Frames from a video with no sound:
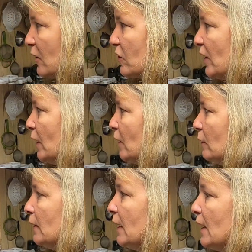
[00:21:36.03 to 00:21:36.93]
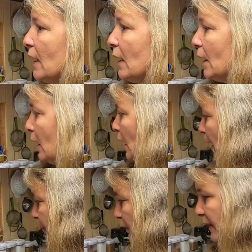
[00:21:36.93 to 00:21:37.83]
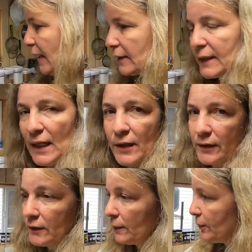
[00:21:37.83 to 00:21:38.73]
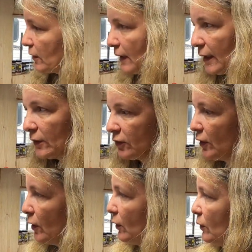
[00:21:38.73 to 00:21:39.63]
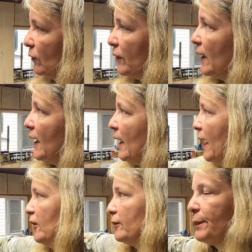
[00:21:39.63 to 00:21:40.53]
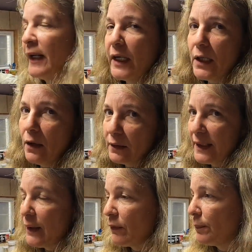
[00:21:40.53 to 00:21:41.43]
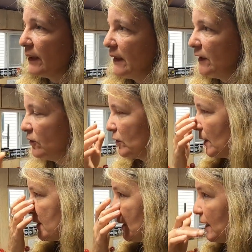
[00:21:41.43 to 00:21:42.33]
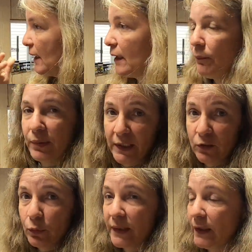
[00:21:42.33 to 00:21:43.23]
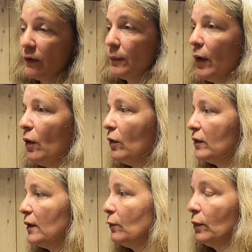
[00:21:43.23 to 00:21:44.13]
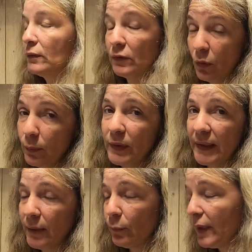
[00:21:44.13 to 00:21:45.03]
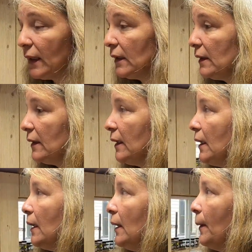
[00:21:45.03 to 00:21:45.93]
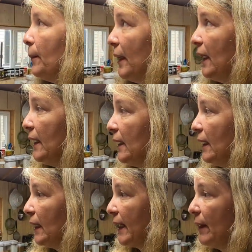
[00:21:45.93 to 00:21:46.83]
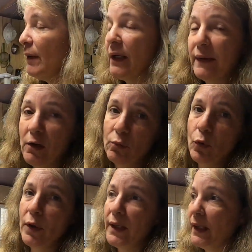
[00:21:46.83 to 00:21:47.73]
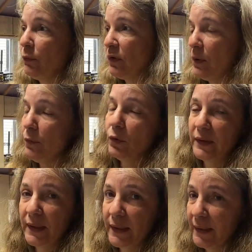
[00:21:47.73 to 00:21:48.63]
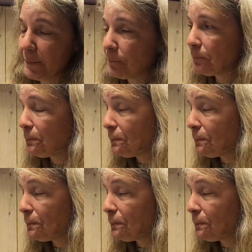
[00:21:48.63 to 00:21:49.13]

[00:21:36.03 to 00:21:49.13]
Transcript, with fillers: so i pulled out the counter i pulled out the stove I sprayed it all down with bleach, thinking bleach would kill the mold. Normally it will, but I came out the next morning, it was all moldy again.